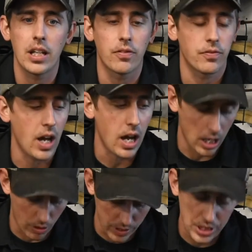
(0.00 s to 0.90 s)
If not,
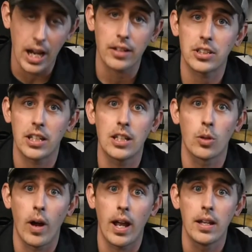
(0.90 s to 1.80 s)
I'll reach out to you
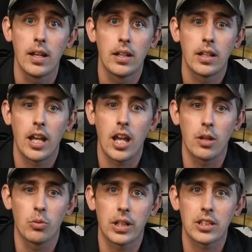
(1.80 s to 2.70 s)
either way
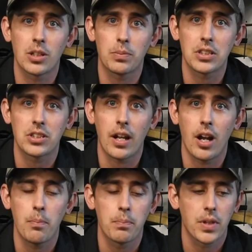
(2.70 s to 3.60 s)
and we'll get something set
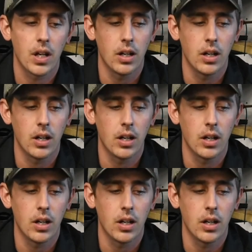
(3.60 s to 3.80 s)
up.